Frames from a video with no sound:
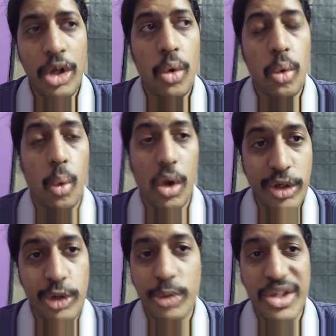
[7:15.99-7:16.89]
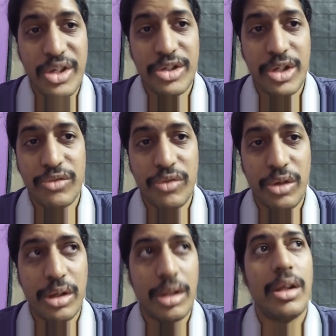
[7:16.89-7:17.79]
who wanted to be successful
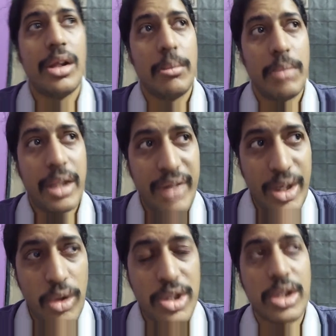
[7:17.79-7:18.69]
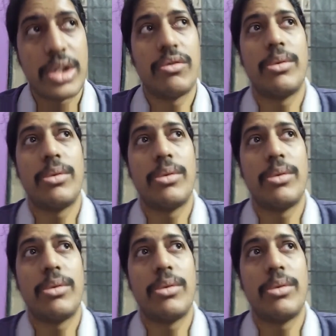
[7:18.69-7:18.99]
but they were not successful